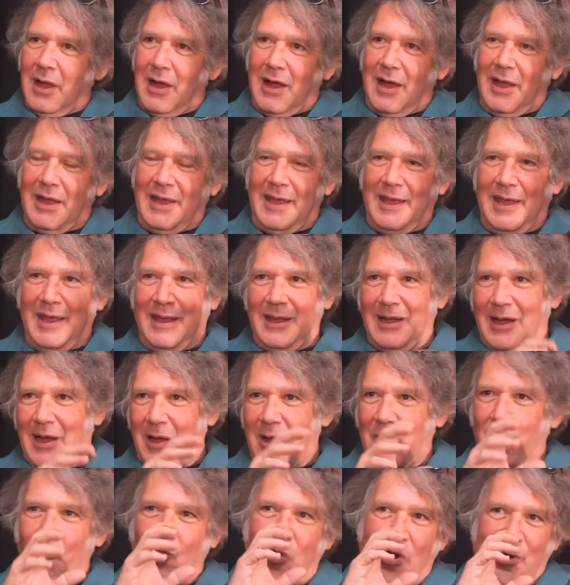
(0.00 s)
I,
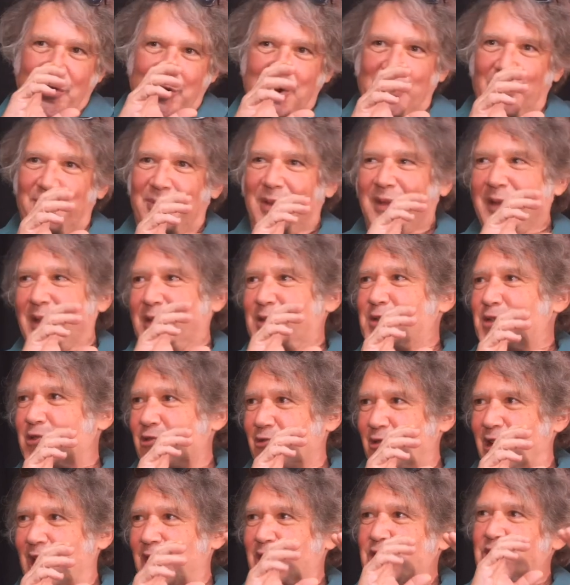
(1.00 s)
I want something that's
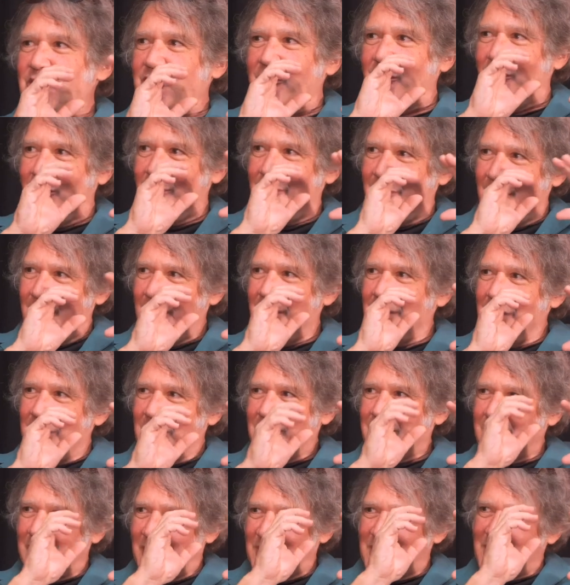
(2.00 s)
directional,
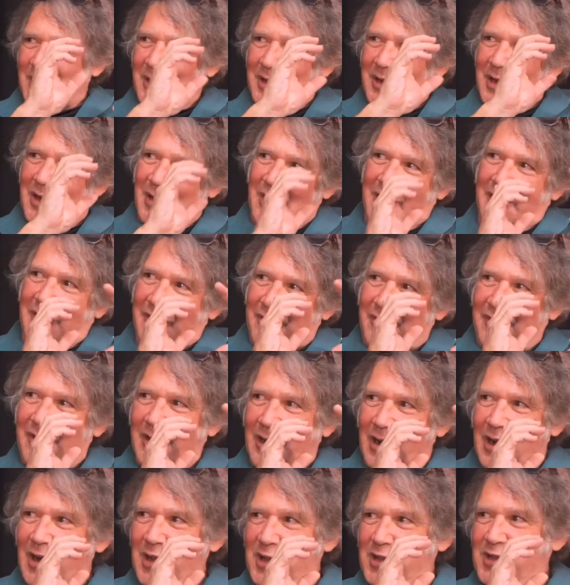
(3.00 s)
that's going to kind of
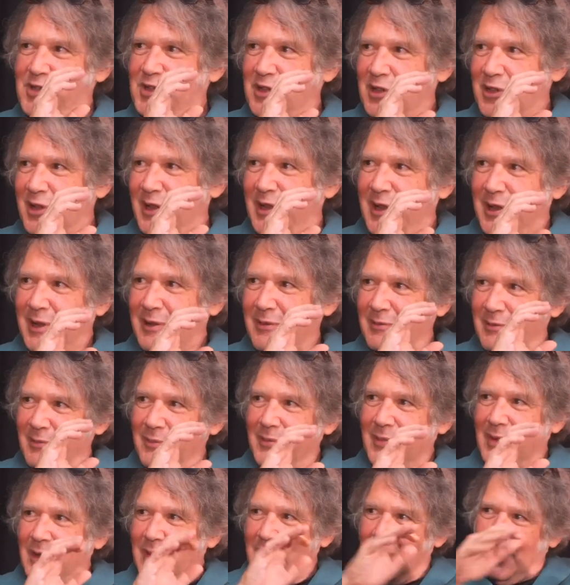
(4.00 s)
isolate
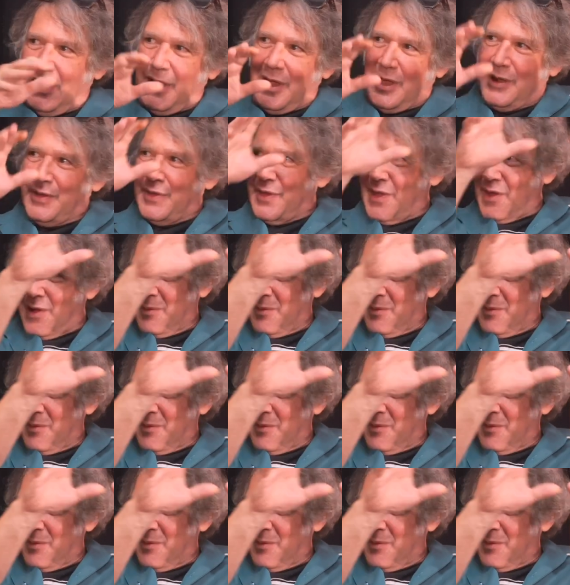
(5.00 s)
and